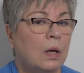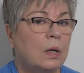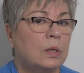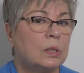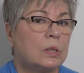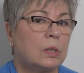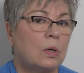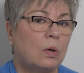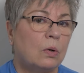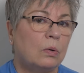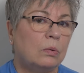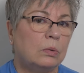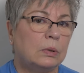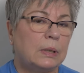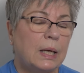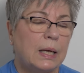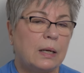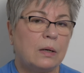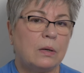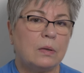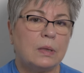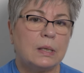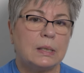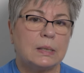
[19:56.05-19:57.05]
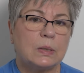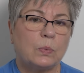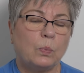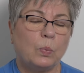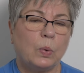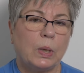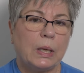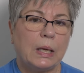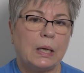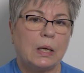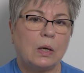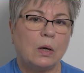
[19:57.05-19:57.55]
So later this
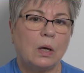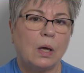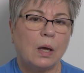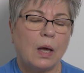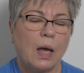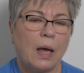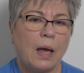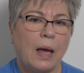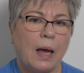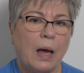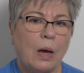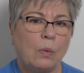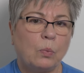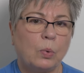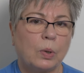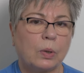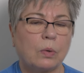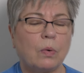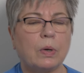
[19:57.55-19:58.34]
week, we're